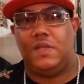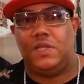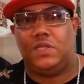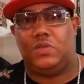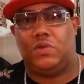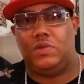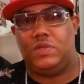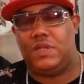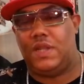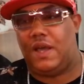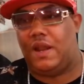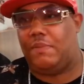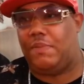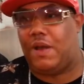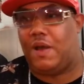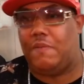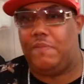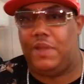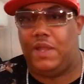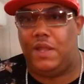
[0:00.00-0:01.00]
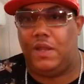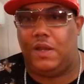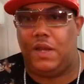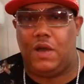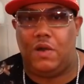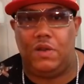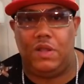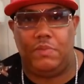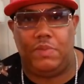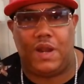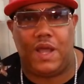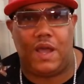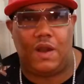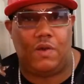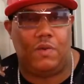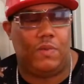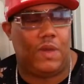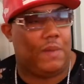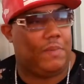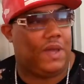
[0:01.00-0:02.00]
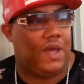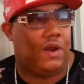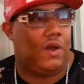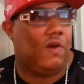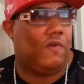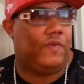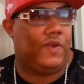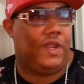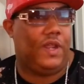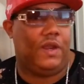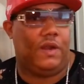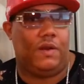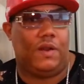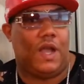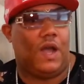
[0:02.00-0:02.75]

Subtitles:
So it's not about being lonely, but I'm not over there.